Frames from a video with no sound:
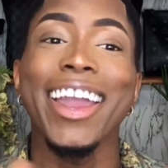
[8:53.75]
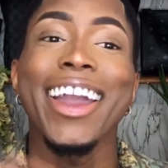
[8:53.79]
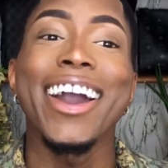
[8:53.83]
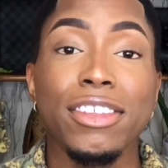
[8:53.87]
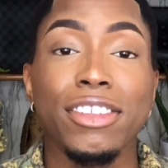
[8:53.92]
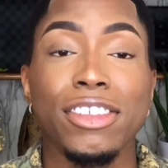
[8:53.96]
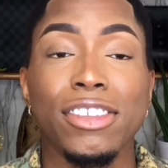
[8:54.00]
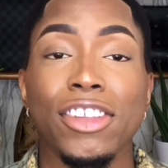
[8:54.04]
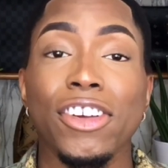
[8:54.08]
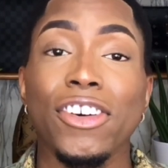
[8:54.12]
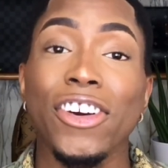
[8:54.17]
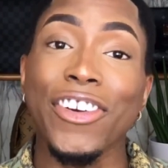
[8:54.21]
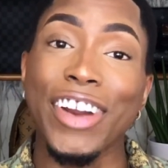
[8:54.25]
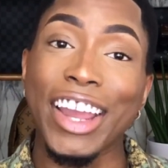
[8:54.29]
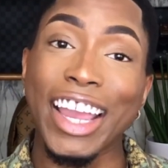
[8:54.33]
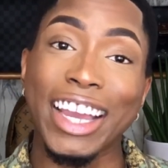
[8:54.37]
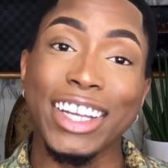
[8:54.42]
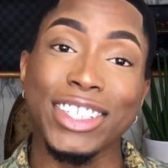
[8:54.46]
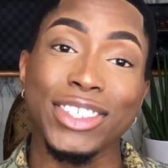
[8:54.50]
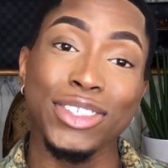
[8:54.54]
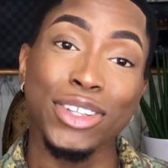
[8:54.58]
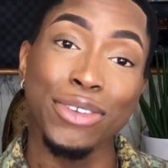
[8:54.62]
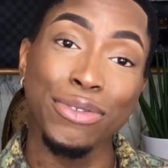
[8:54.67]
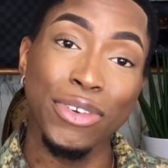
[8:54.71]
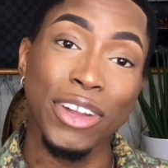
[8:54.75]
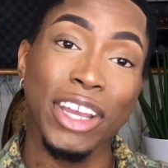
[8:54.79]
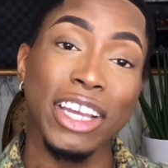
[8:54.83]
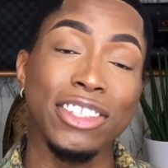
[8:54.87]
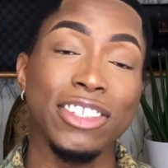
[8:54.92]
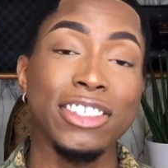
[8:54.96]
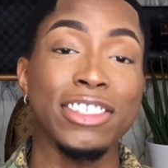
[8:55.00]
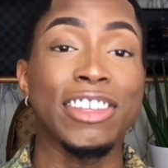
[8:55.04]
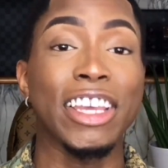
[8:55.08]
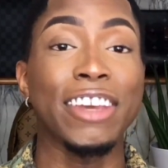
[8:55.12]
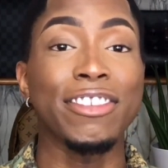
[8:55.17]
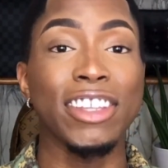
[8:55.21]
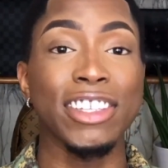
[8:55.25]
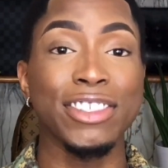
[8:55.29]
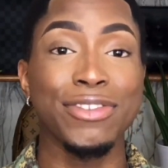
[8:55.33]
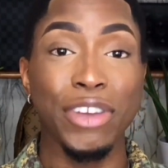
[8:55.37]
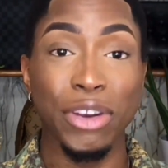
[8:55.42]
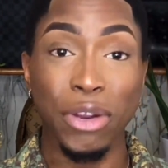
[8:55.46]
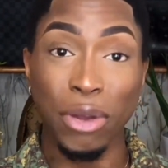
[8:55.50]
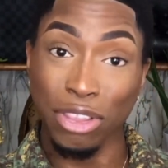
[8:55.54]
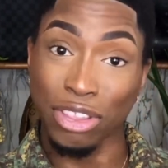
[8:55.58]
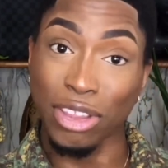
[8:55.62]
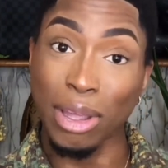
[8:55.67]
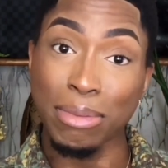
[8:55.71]
So alright guys, so don't forget to give this video
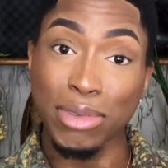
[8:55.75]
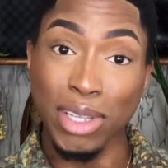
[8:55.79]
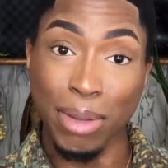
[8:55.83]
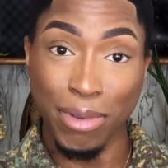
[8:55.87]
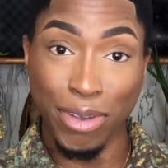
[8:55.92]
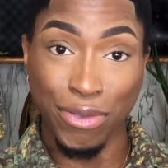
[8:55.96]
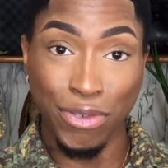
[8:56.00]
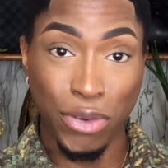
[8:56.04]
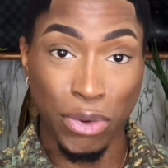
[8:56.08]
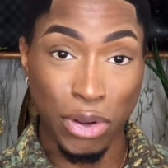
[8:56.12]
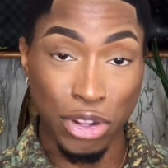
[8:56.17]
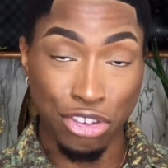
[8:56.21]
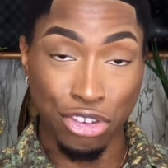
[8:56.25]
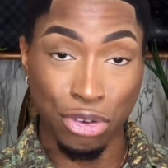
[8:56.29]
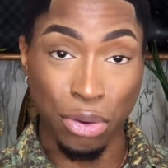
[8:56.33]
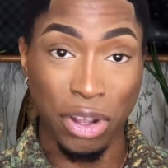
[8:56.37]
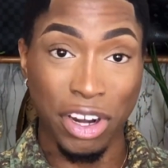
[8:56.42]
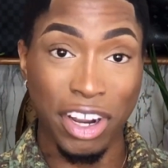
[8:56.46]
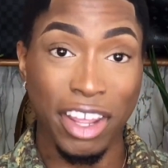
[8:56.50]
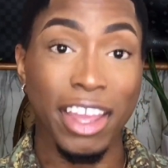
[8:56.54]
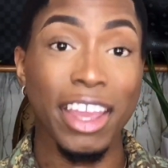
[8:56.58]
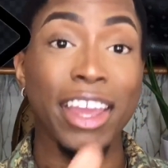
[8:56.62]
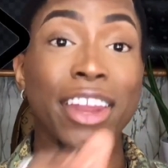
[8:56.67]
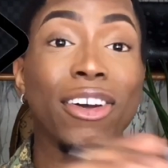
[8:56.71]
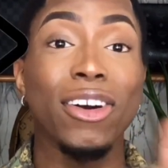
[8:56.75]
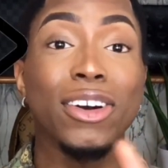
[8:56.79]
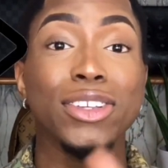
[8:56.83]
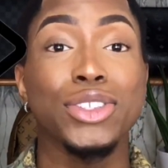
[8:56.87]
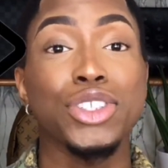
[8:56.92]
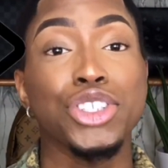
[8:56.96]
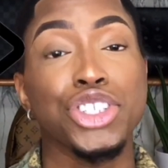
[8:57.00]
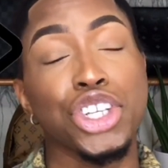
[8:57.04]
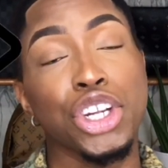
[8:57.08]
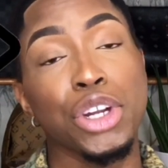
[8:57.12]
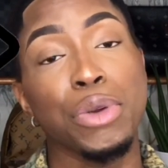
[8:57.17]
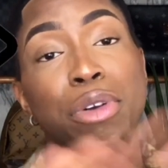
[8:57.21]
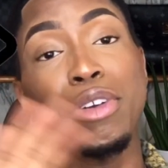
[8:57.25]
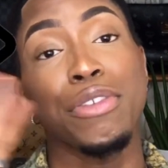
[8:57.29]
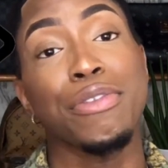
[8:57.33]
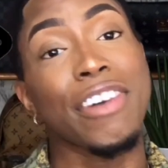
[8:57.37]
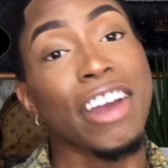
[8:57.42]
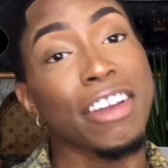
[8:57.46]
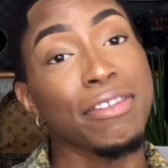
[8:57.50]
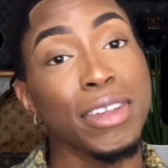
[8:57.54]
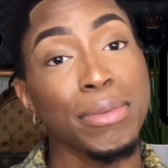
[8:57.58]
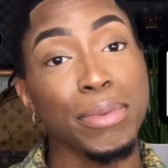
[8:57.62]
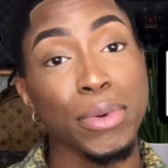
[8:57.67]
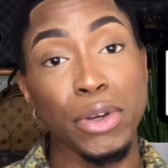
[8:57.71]
a thumbs up if you enjoyed it, and also share it with 5
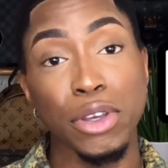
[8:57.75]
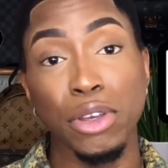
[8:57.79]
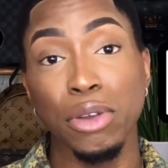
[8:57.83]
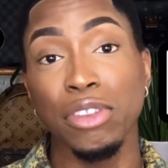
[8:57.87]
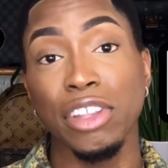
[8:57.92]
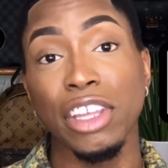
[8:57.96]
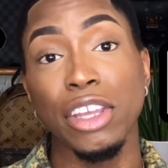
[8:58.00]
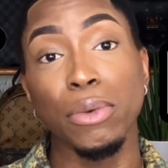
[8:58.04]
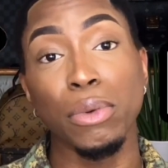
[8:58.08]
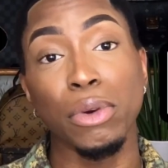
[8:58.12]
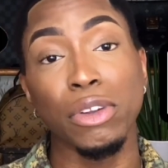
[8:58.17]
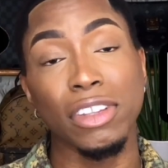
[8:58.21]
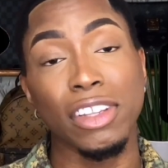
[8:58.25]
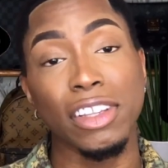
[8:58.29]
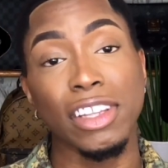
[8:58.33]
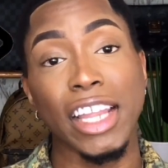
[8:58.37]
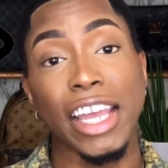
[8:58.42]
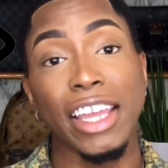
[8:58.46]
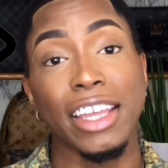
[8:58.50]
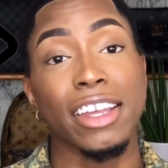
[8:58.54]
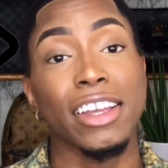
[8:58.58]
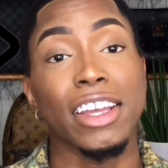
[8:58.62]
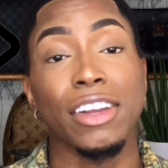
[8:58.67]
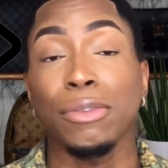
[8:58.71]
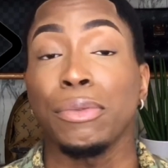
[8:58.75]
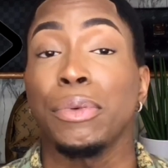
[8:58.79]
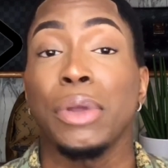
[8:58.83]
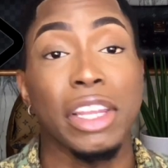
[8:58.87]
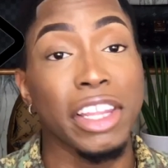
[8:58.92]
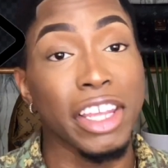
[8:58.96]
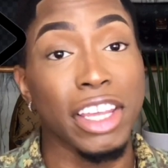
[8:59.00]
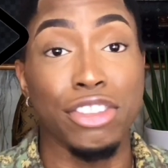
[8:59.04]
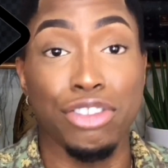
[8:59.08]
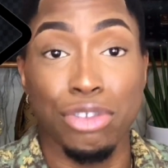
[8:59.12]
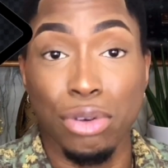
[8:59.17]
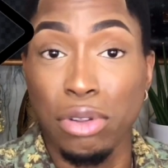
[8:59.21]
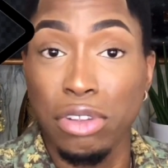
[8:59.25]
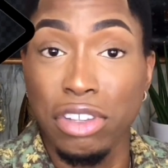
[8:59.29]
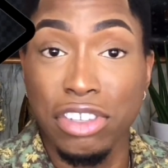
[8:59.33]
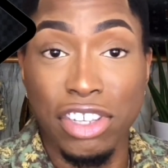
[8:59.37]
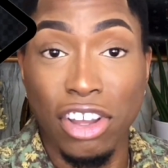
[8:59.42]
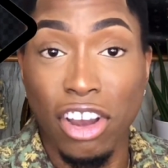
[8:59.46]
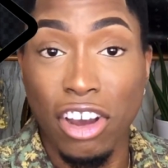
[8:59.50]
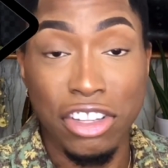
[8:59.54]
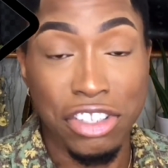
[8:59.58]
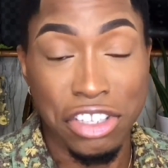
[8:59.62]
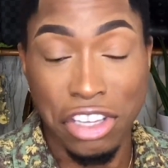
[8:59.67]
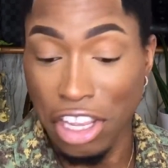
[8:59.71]
people who you think would like really enjoy this
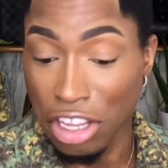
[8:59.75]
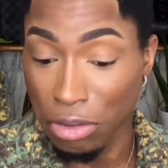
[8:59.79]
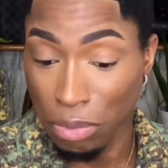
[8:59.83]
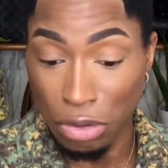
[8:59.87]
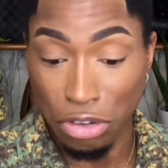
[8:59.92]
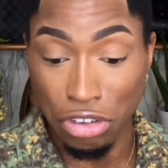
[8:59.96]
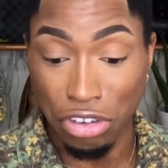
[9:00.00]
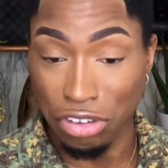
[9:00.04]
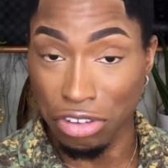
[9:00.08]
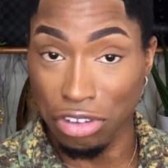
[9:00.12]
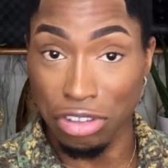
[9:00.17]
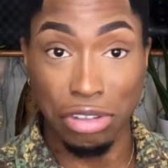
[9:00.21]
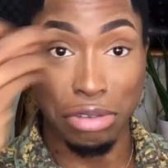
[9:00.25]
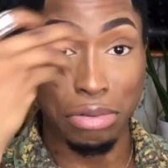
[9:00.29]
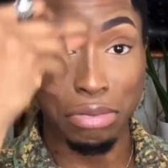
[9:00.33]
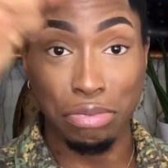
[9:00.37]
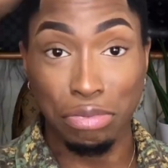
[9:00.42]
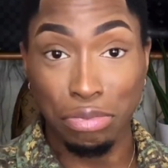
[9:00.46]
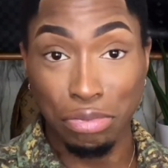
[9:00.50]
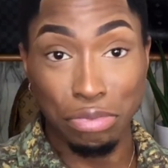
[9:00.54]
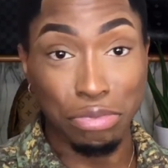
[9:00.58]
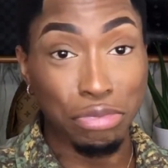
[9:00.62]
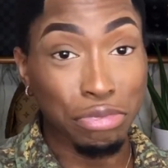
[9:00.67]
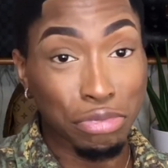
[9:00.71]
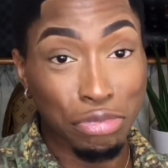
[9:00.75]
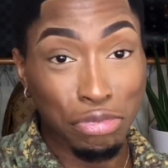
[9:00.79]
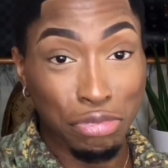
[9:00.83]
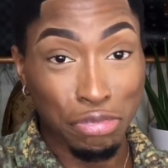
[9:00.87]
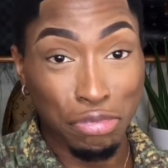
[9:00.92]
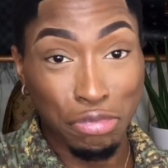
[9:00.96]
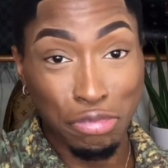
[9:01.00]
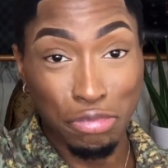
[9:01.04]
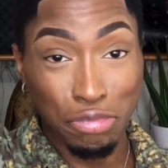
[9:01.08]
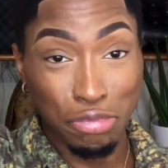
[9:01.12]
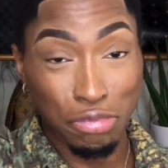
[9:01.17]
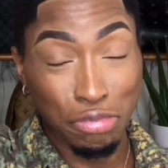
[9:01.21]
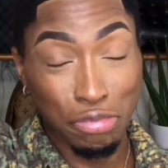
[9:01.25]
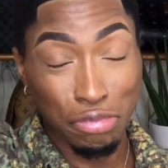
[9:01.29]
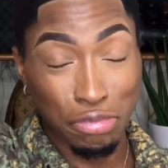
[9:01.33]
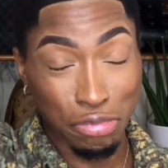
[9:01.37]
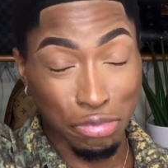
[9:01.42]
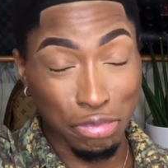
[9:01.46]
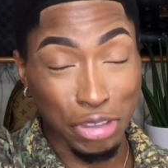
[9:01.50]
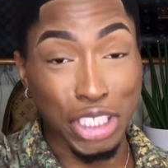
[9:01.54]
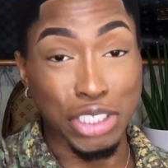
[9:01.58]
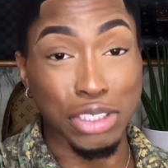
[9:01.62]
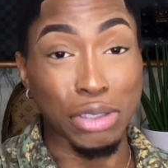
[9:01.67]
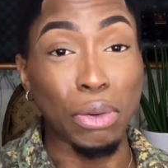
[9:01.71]
content and would just
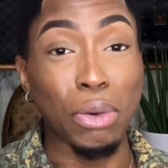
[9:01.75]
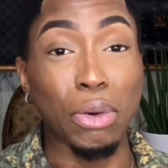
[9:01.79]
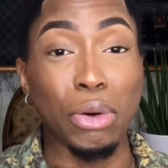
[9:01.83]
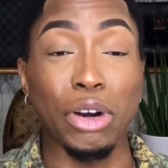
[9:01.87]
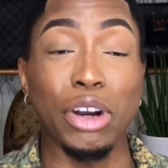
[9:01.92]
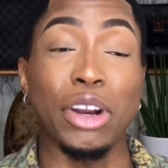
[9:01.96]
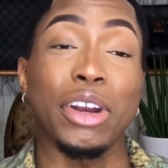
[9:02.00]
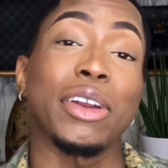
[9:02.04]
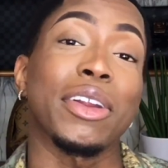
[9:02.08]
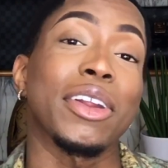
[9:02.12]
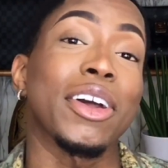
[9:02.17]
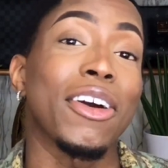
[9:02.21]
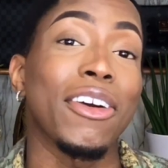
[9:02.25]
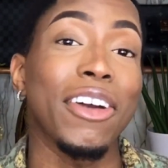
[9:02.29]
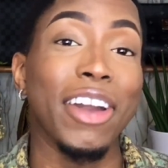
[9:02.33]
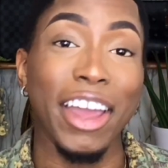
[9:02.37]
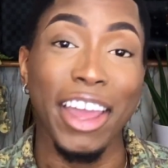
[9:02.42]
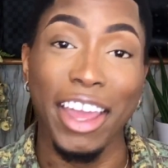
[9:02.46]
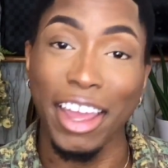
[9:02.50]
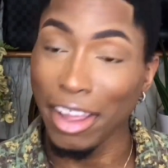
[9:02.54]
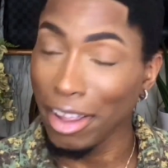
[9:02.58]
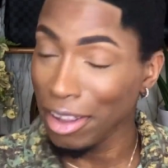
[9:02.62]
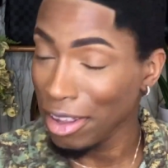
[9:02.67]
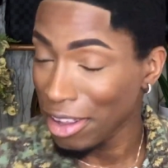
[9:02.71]
Lord, okay?